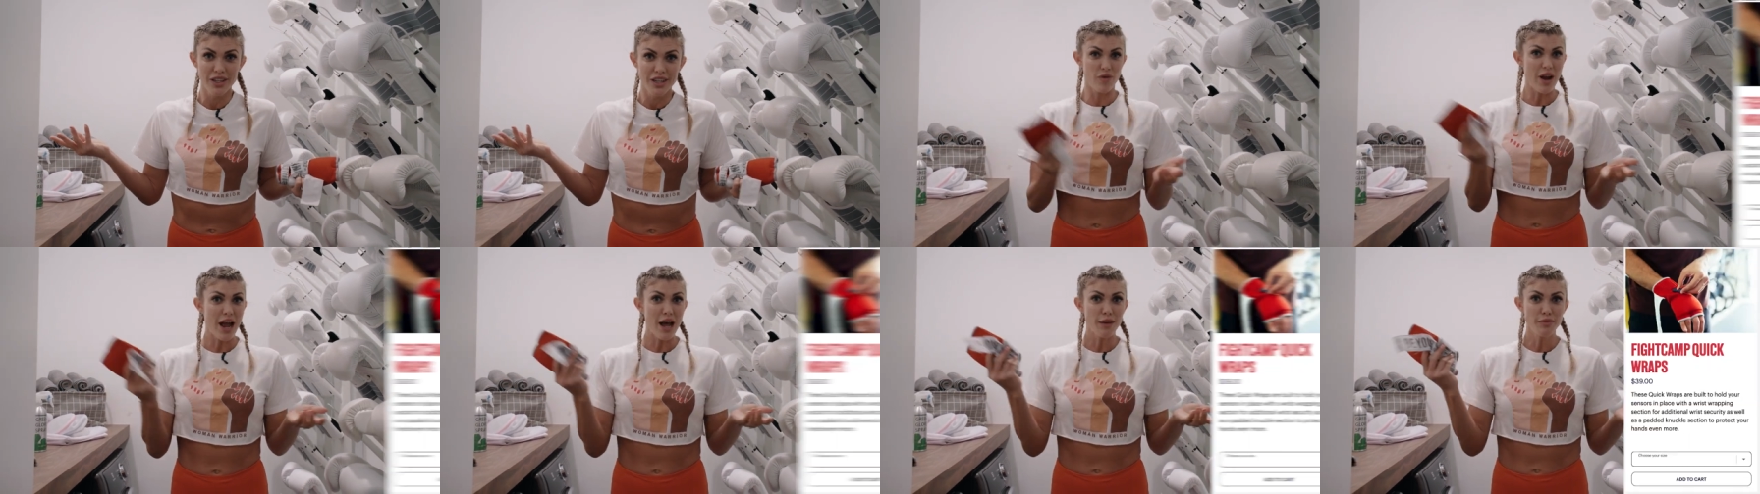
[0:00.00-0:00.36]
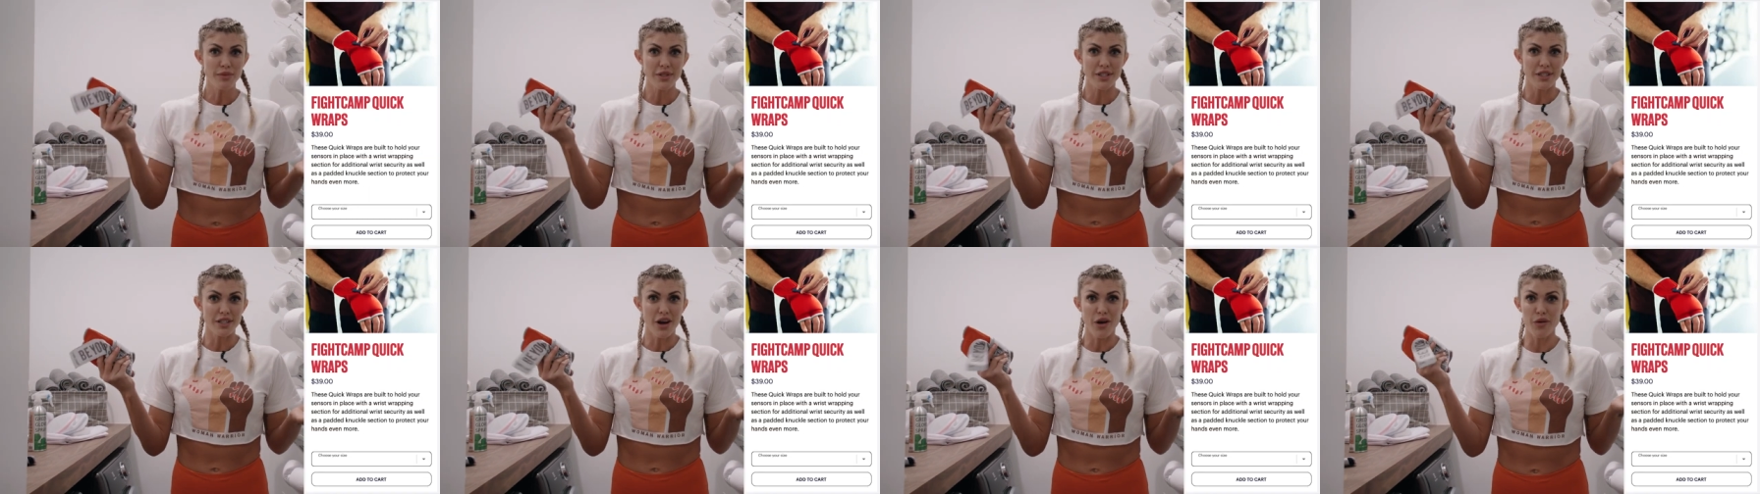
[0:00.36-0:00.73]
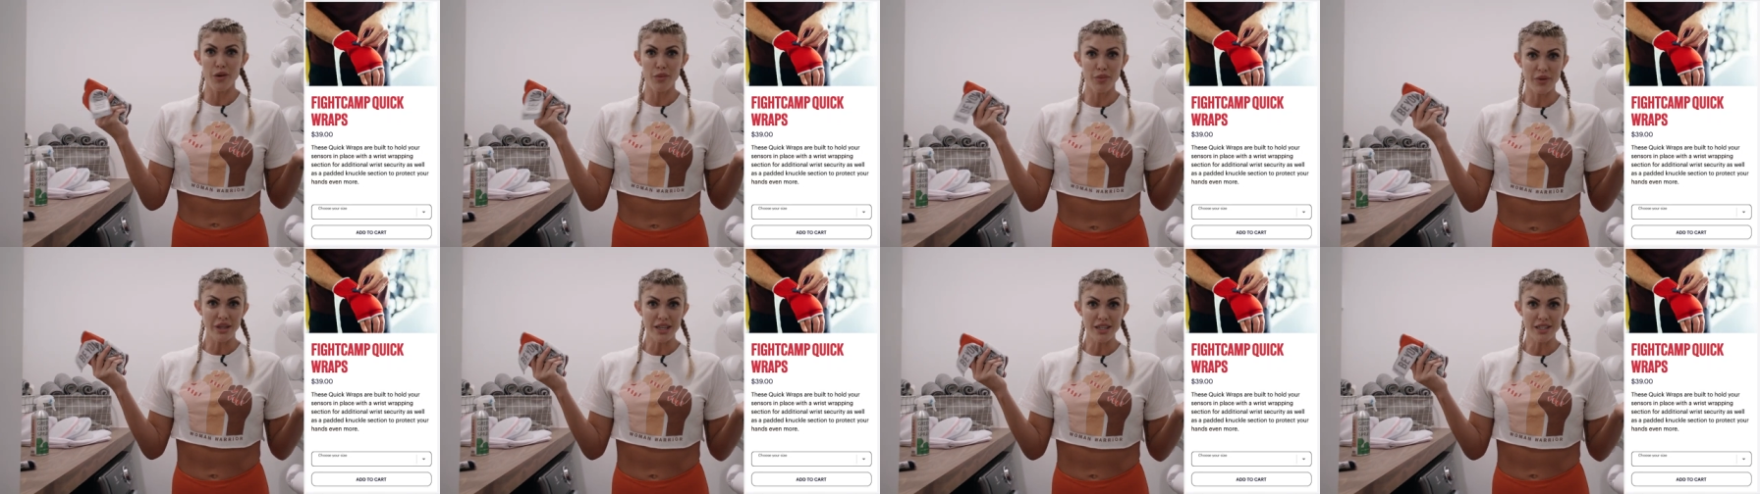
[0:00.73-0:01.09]
Wraps are
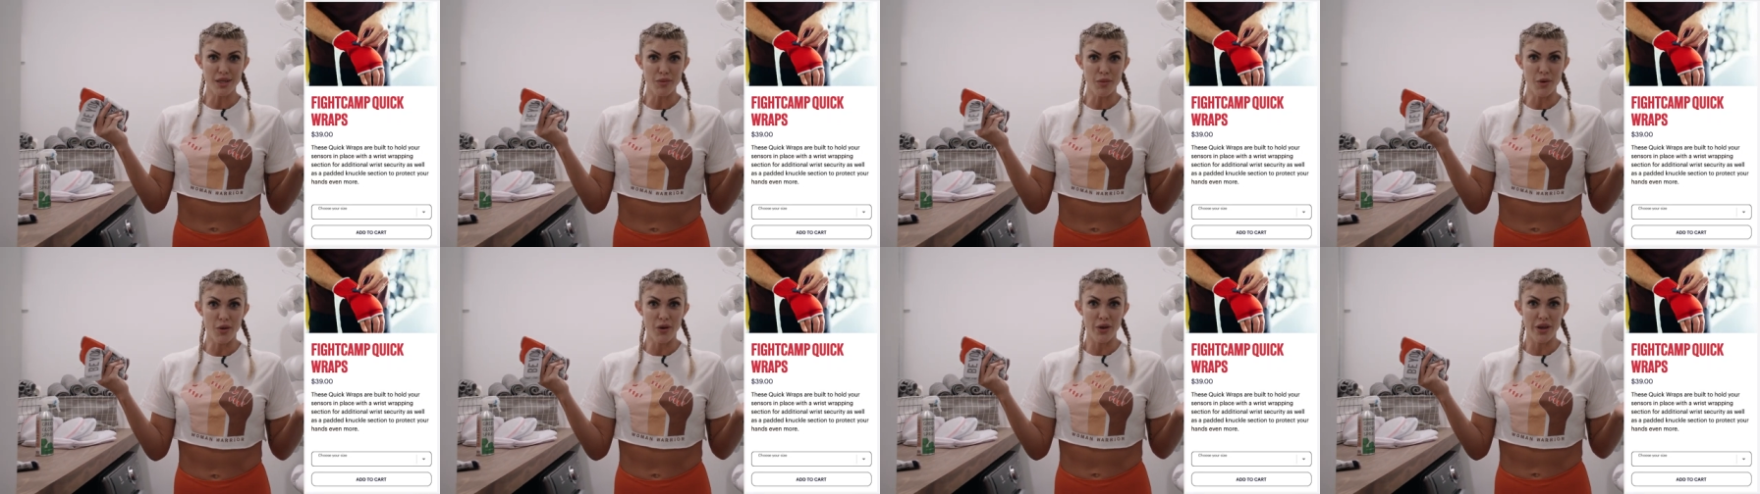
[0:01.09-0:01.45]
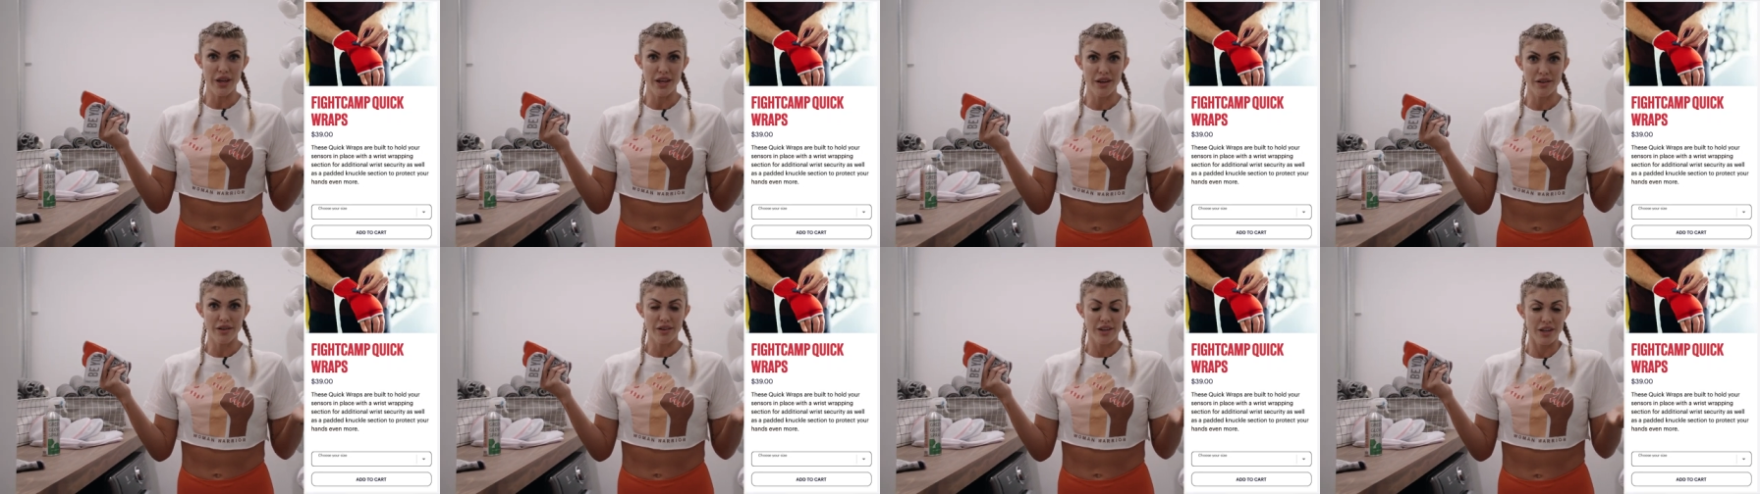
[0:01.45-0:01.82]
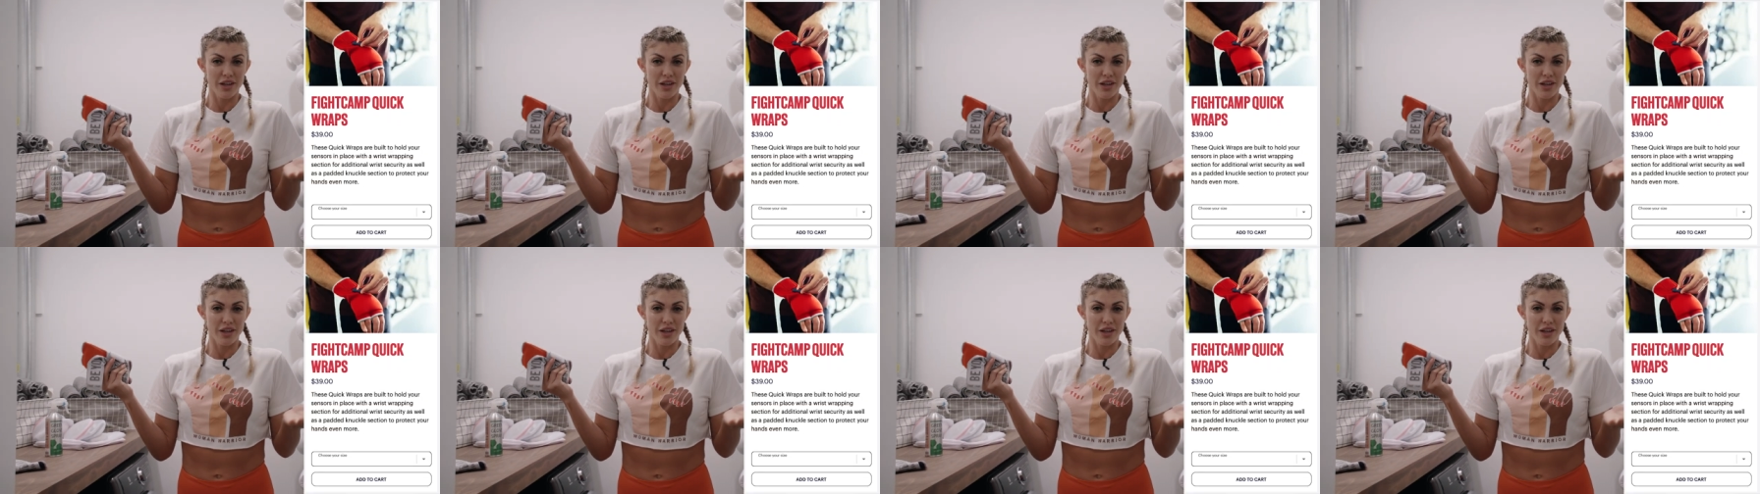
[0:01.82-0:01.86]
replaceable, and